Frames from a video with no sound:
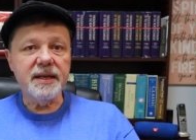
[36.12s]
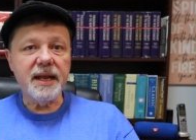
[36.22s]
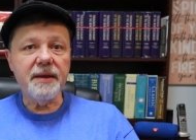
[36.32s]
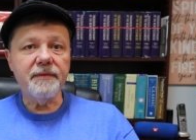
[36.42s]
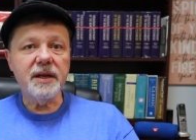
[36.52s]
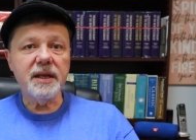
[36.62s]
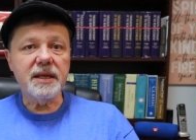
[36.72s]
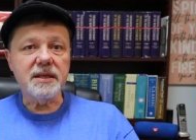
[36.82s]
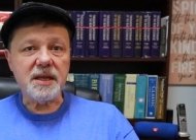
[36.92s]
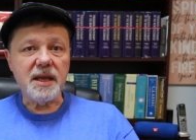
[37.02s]
David
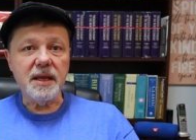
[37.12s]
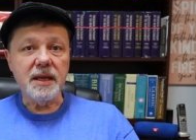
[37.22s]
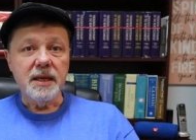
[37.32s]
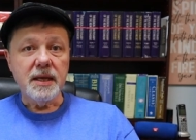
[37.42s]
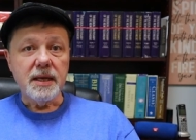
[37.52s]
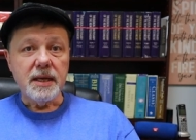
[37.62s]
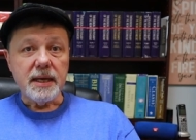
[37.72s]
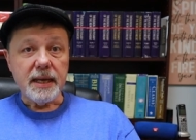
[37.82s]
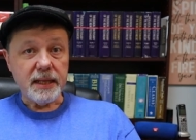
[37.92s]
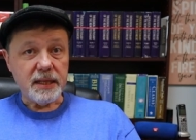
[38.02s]
is
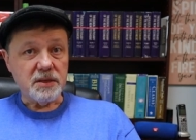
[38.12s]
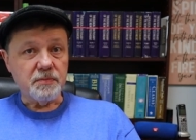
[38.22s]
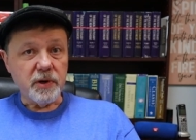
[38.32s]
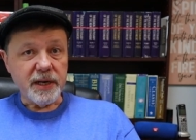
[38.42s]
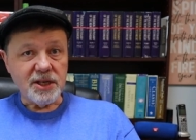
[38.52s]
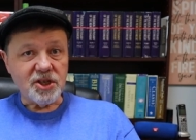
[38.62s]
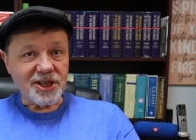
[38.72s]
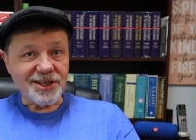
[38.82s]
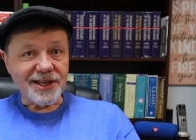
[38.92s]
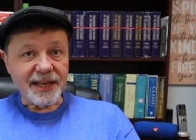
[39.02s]
at this point, he's
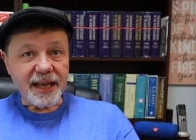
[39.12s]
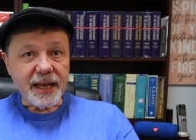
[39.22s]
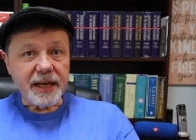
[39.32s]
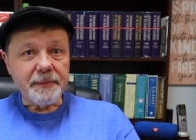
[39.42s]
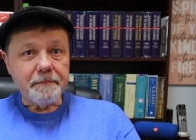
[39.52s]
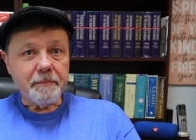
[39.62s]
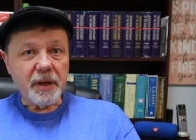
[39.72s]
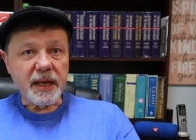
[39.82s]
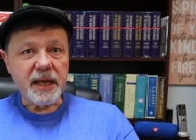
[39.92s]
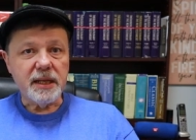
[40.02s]
just a kid,
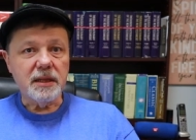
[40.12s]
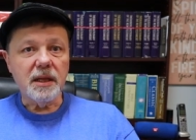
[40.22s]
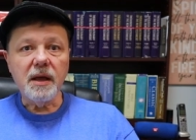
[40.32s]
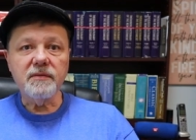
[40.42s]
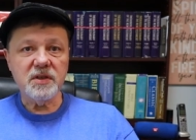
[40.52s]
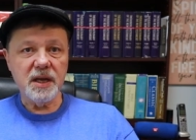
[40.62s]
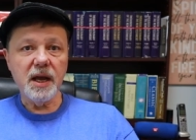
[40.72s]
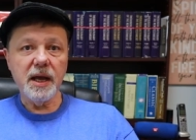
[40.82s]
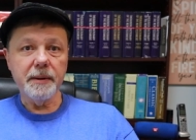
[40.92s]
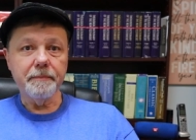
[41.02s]
but he loves
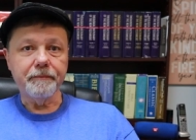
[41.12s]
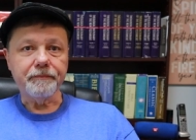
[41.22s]
God.